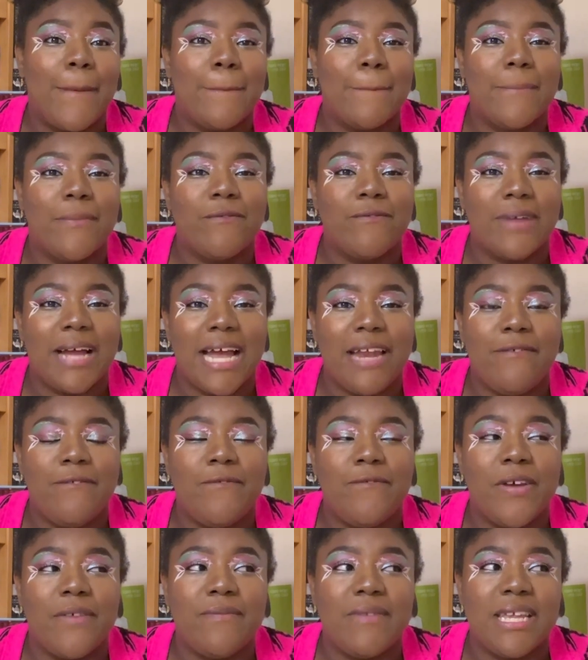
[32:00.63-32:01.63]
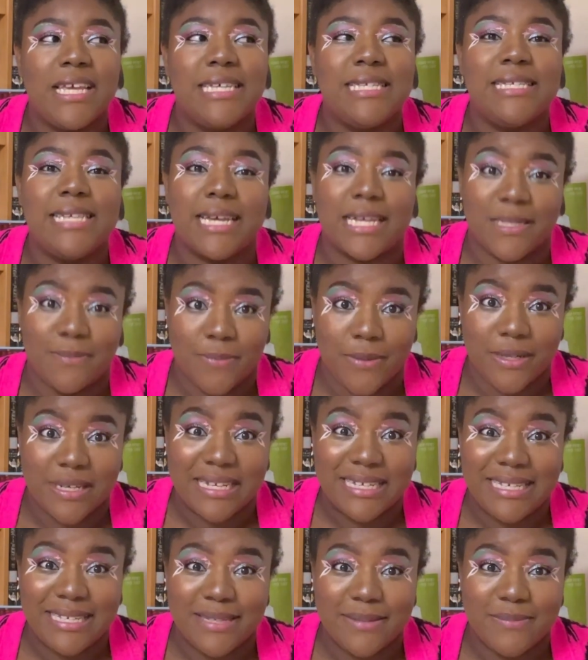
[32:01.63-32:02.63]
read 56
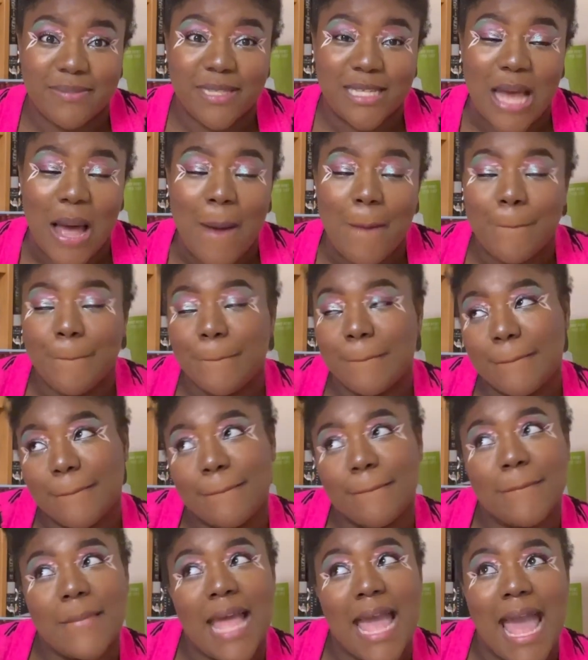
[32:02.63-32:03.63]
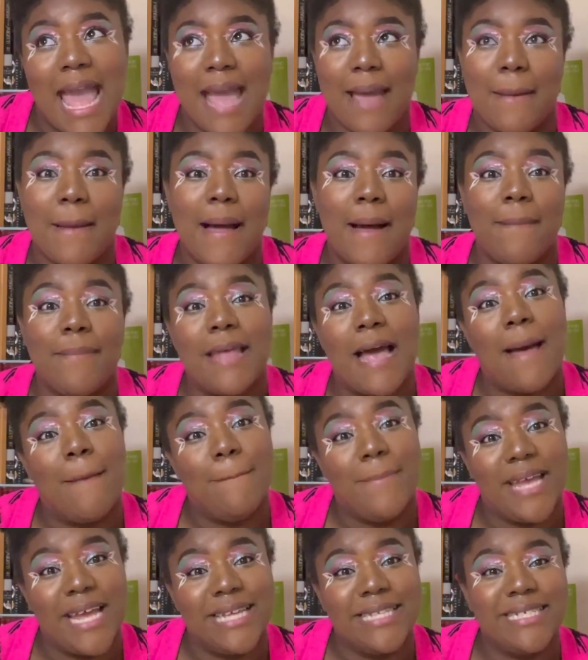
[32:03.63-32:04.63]
books, so hey, I'm that
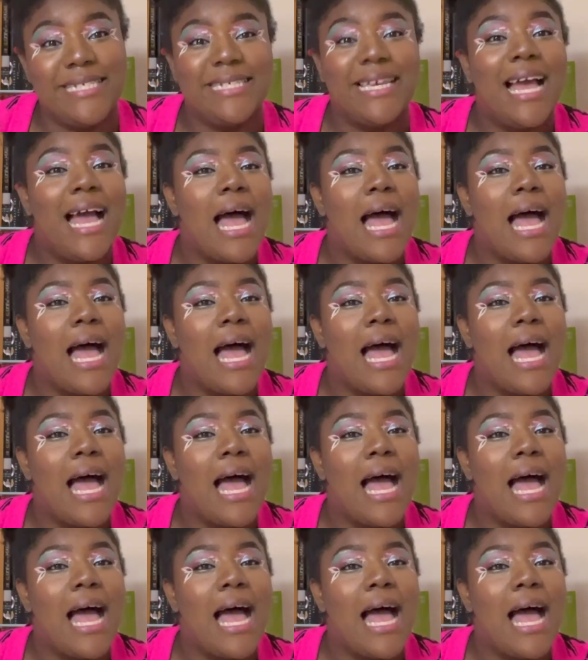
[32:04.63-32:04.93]
bitch.